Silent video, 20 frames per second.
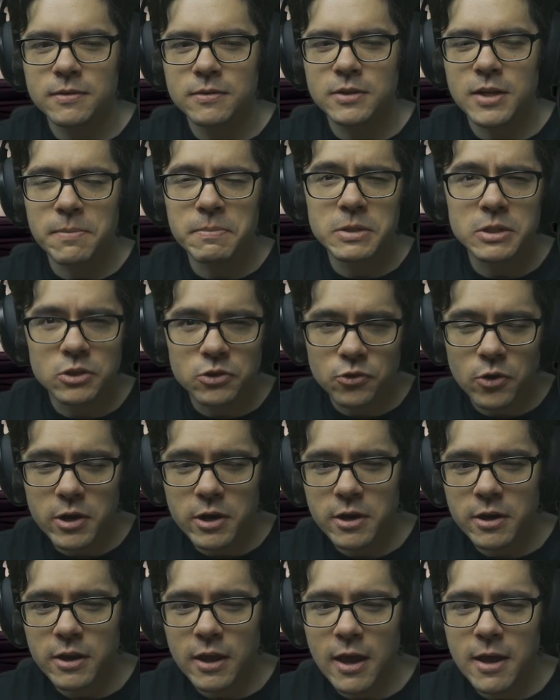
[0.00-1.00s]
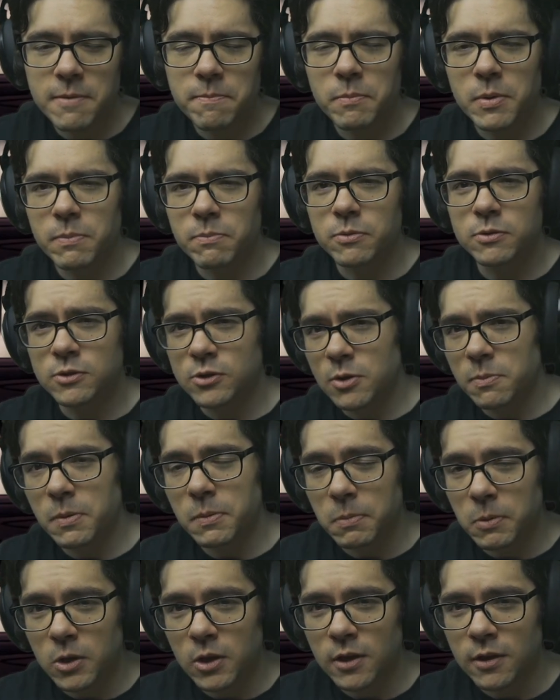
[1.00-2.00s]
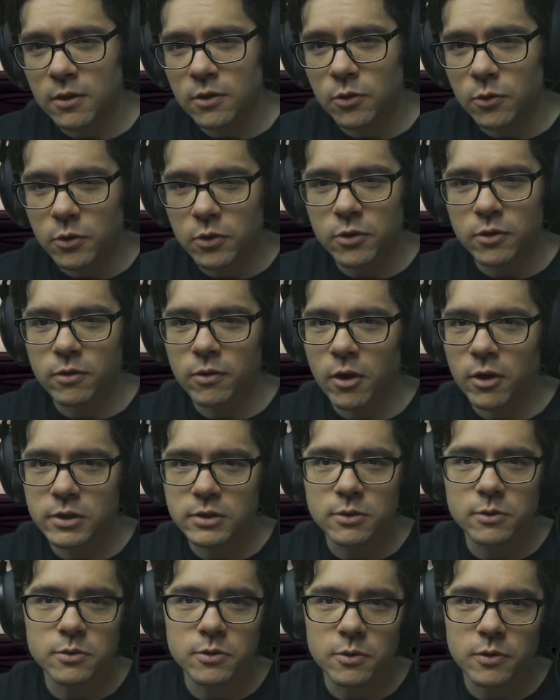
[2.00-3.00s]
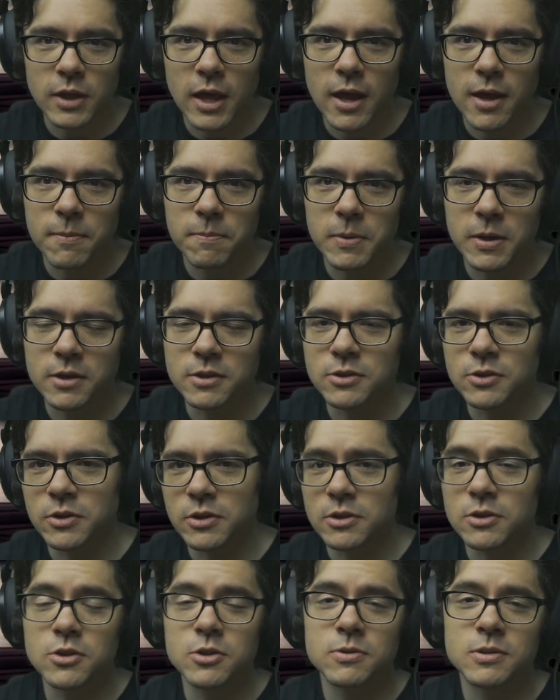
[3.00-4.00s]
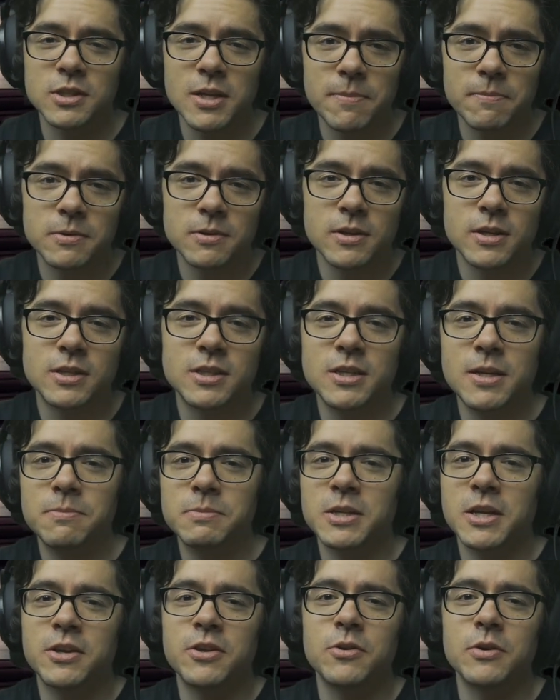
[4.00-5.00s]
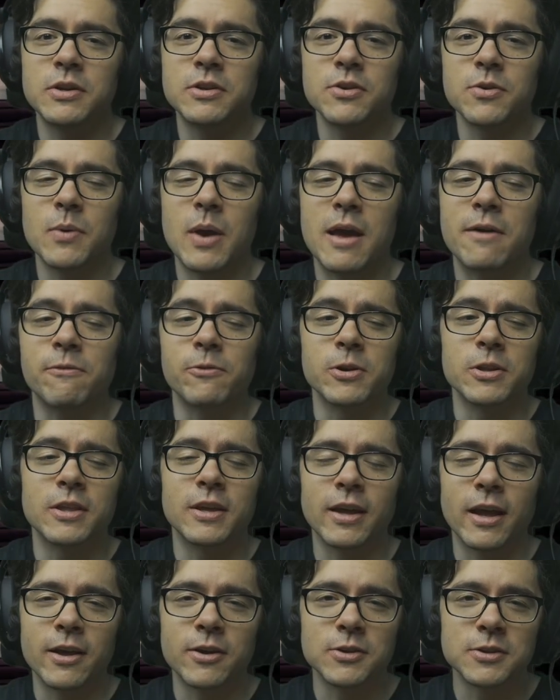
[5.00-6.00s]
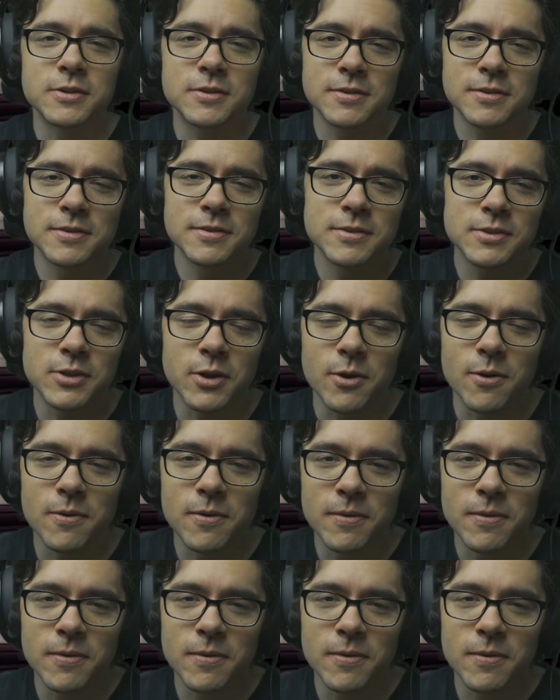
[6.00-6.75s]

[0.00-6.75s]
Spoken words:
demonstrated yet, but presumably you could also do that because you can it seems like you can do everything else. So,